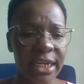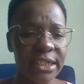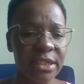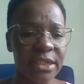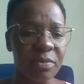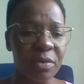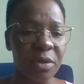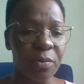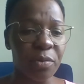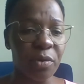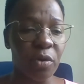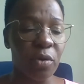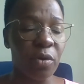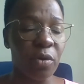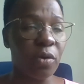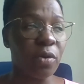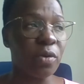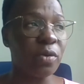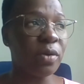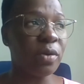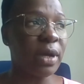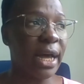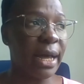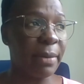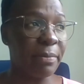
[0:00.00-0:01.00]
else,
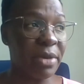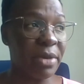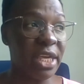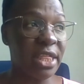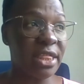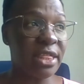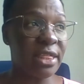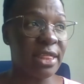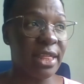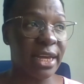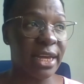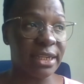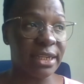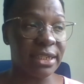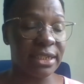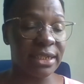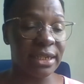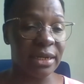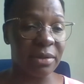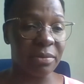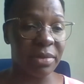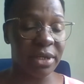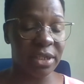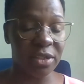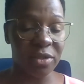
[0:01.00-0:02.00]
people admit
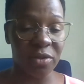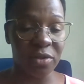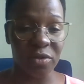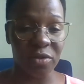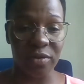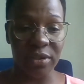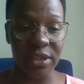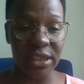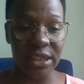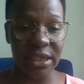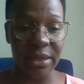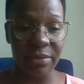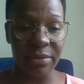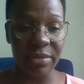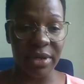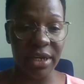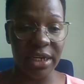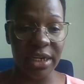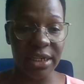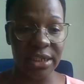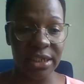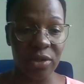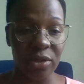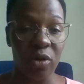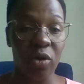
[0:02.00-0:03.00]
that persons with
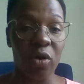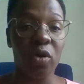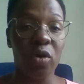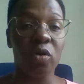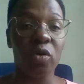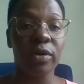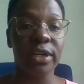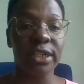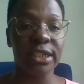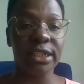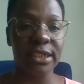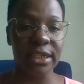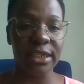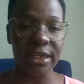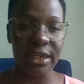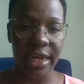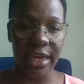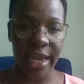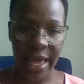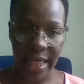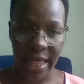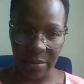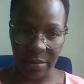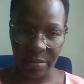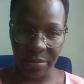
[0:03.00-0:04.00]
disability always need
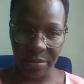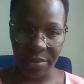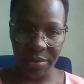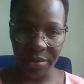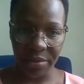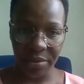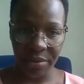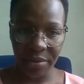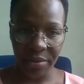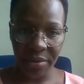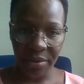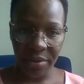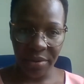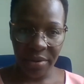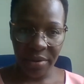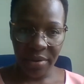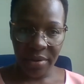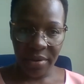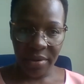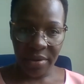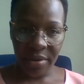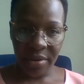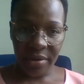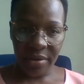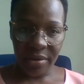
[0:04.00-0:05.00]
help.
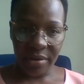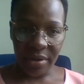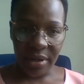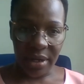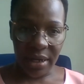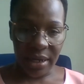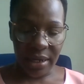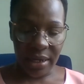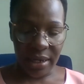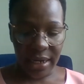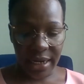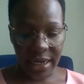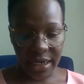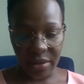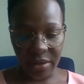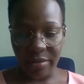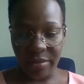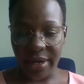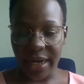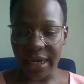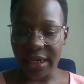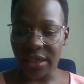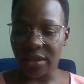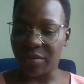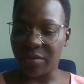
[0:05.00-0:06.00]
Like
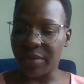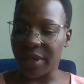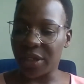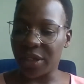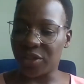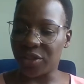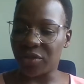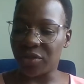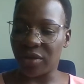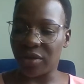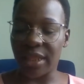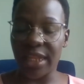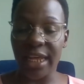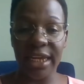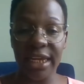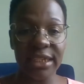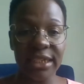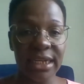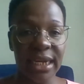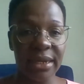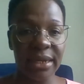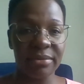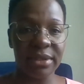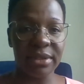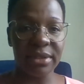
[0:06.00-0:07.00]
Bright mentioned, there are
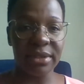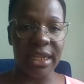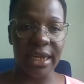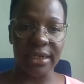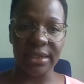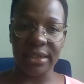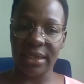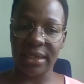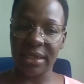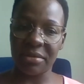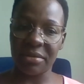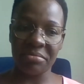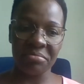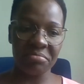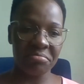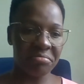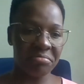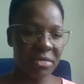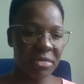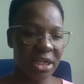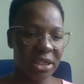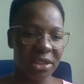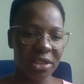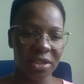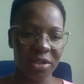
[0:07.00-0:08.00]
times that
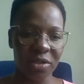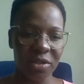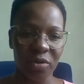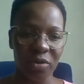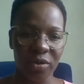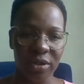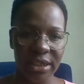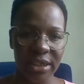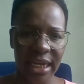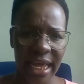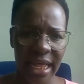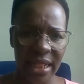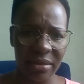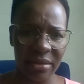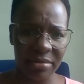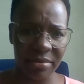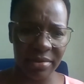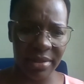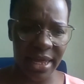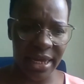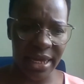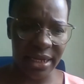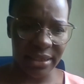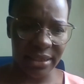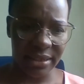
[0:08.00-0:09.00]
it is not help
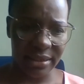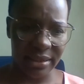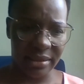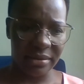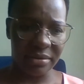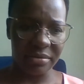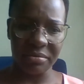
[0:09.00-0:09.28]
that